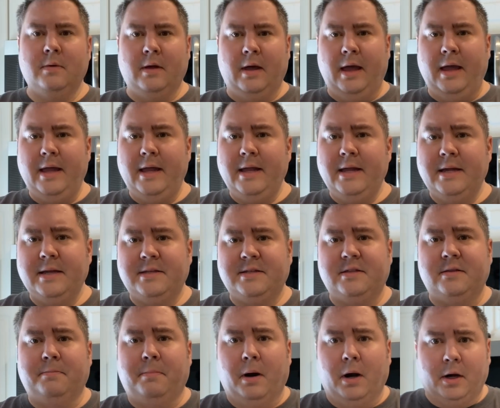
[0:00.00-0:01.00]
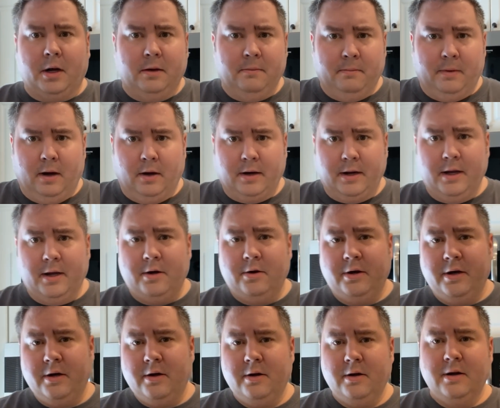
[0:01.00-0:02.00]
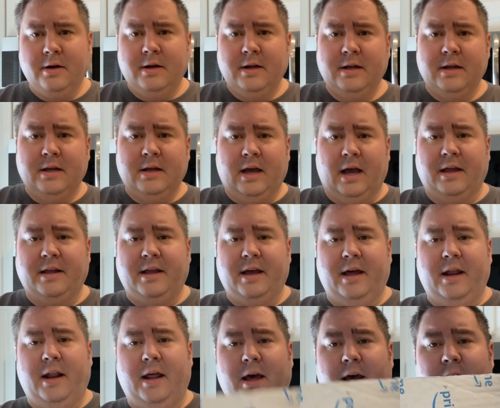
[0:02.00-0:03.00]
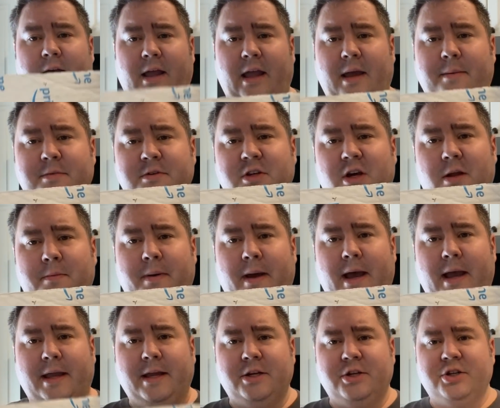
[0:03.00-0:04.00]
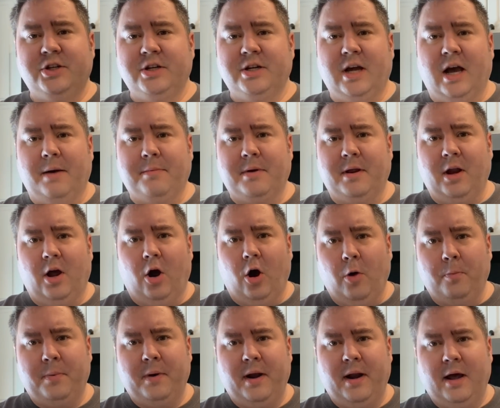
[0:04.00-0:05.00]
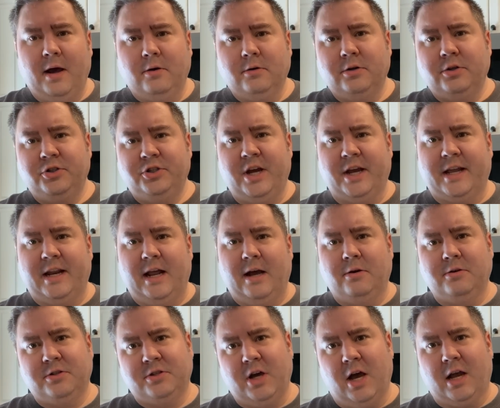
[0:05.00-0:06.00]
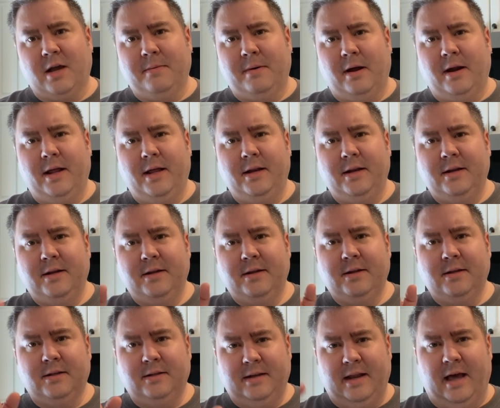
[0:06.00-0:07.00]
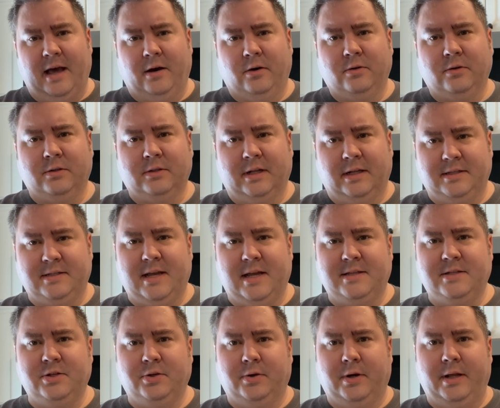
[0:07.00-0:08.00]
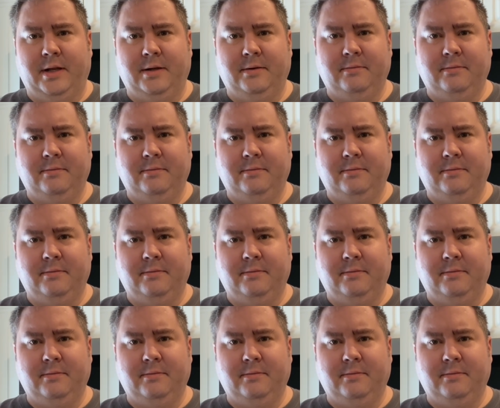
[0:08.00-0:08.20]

Hey, it's the Bargain Bounty Hunter here. I got an Amazon package. I'm gonna open it out, check it out, talk about it. Now, let's get to it.